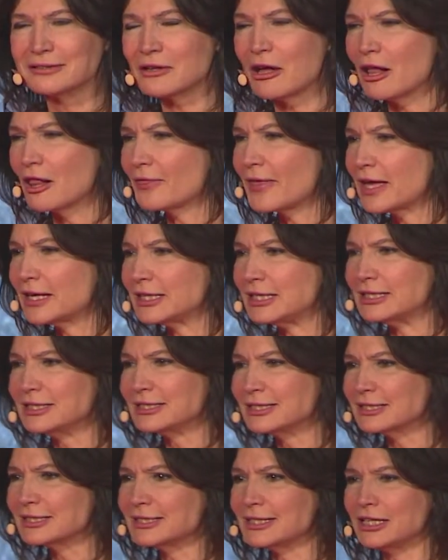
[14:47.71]
all that
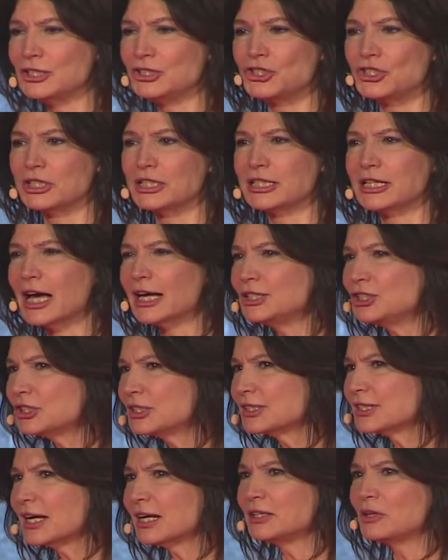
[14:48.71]
indignation, and I
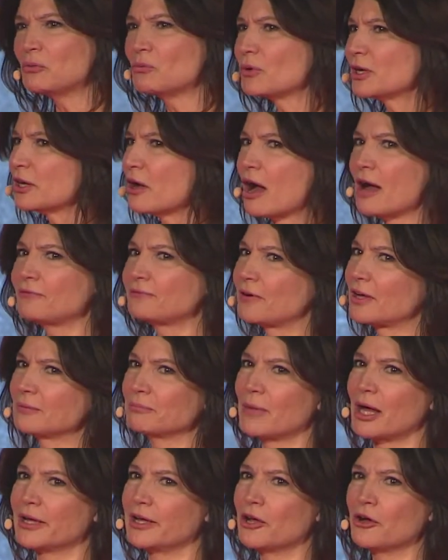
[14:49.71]
just kind of went off on
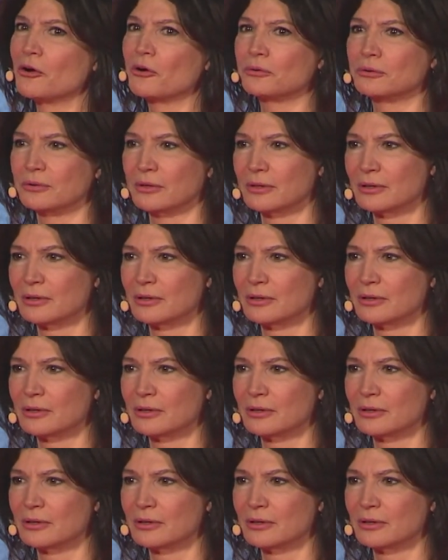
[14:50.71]
my own.